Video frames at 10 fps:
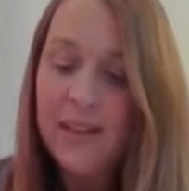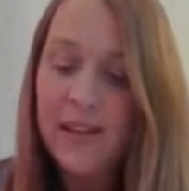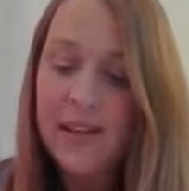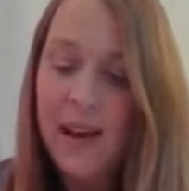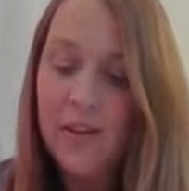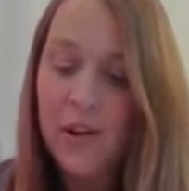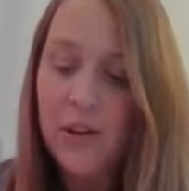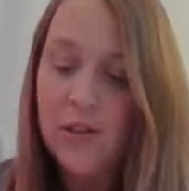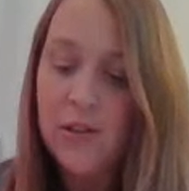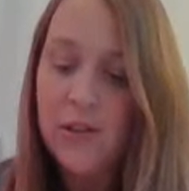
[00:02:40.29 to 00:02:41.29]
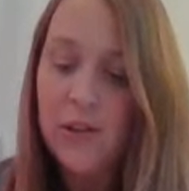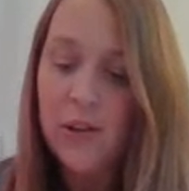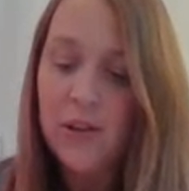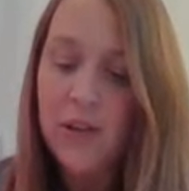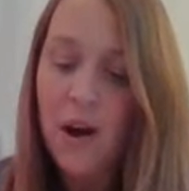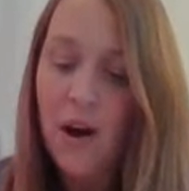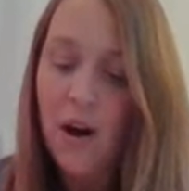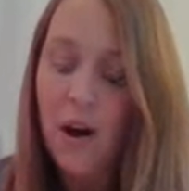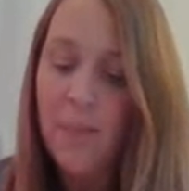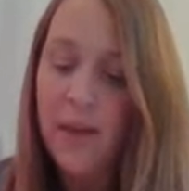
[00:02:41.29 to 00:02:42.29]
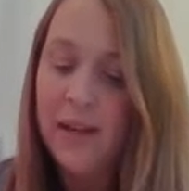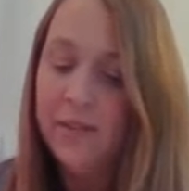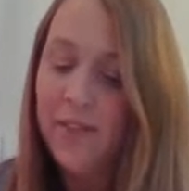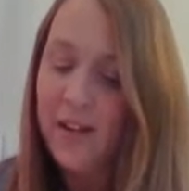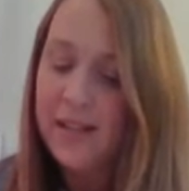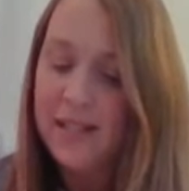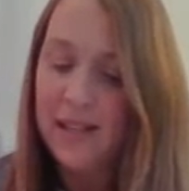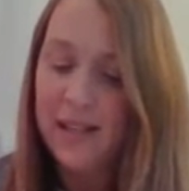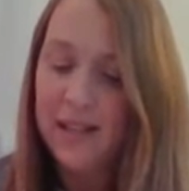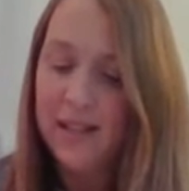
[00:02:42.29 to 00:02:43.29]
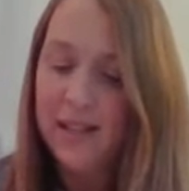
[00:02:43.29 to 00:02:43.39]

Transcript: The Narrows looked calm and inviting.